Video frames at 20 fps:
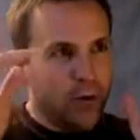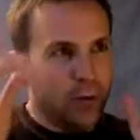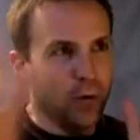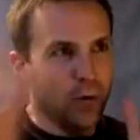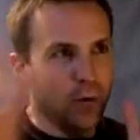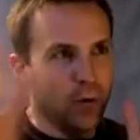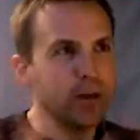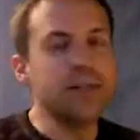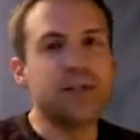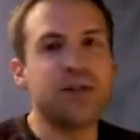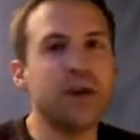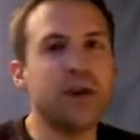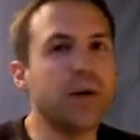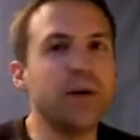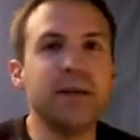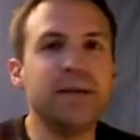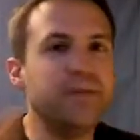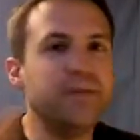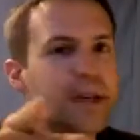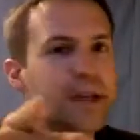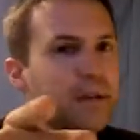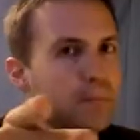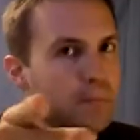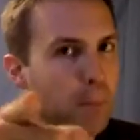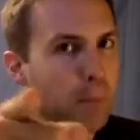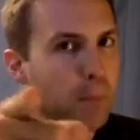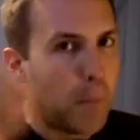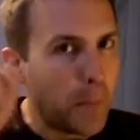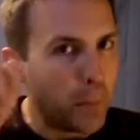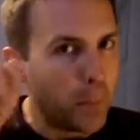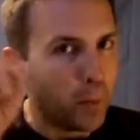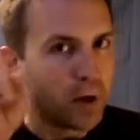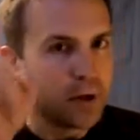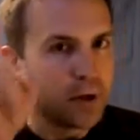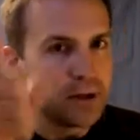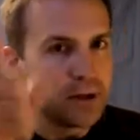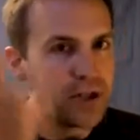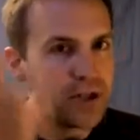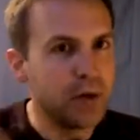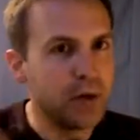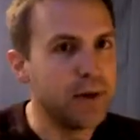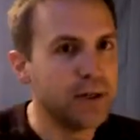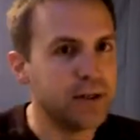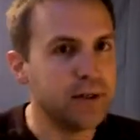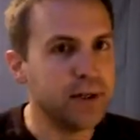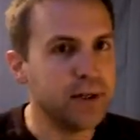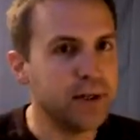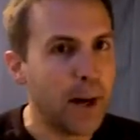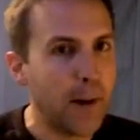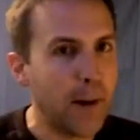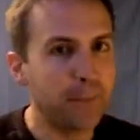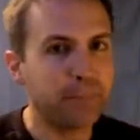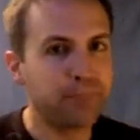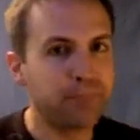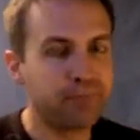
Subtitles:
We're going to show you Vim. We're going to show it to you.